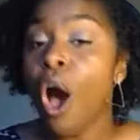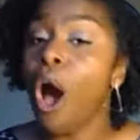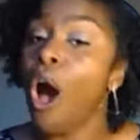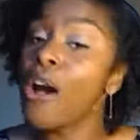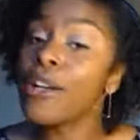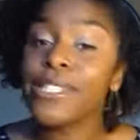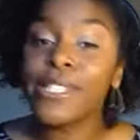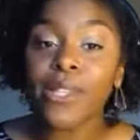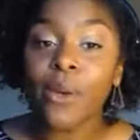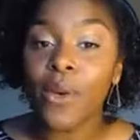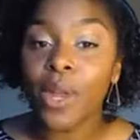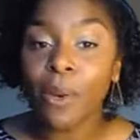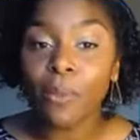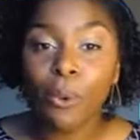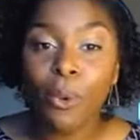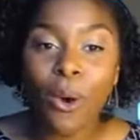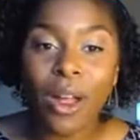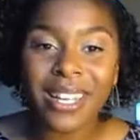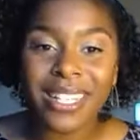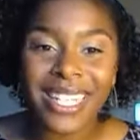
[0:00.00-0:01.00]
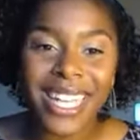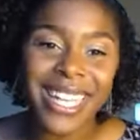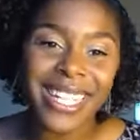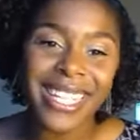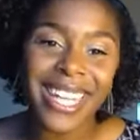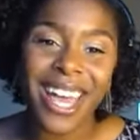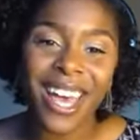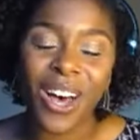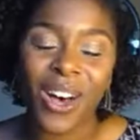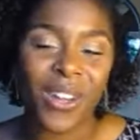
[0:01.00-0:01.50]
Also an important
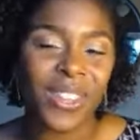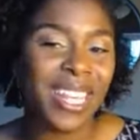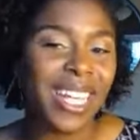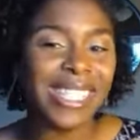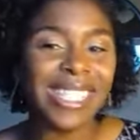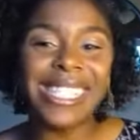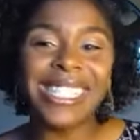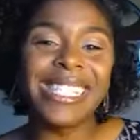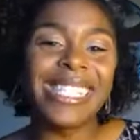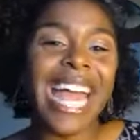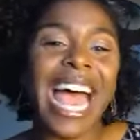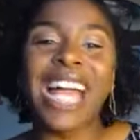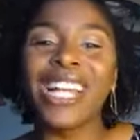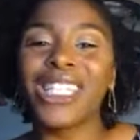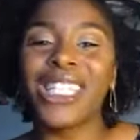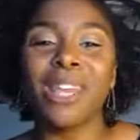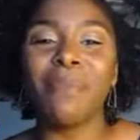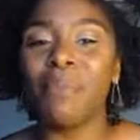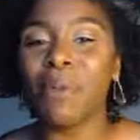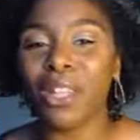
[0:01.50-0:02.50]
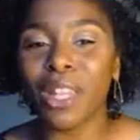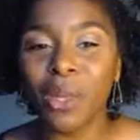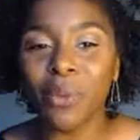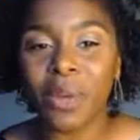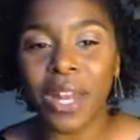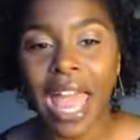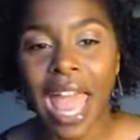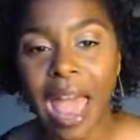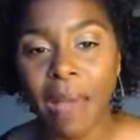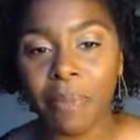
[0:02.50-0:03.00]
detail, this is not typically
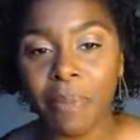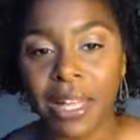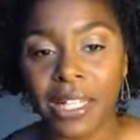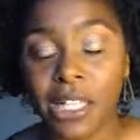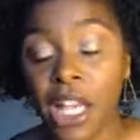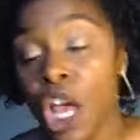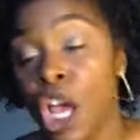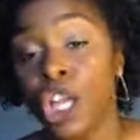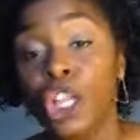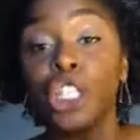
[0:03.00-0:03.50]
what happens.